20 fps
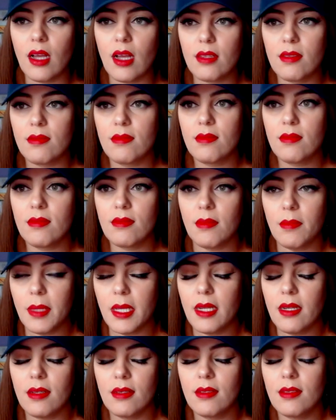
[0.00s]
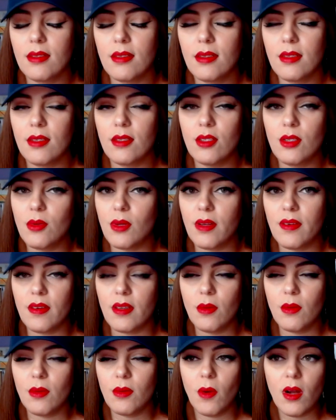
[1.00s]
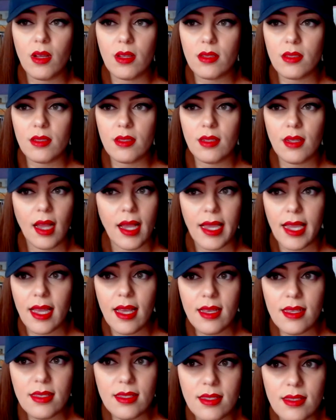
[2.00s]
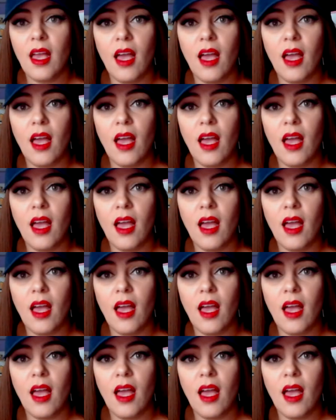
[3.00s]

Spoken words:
I mean, you can do whatever you want, I guess.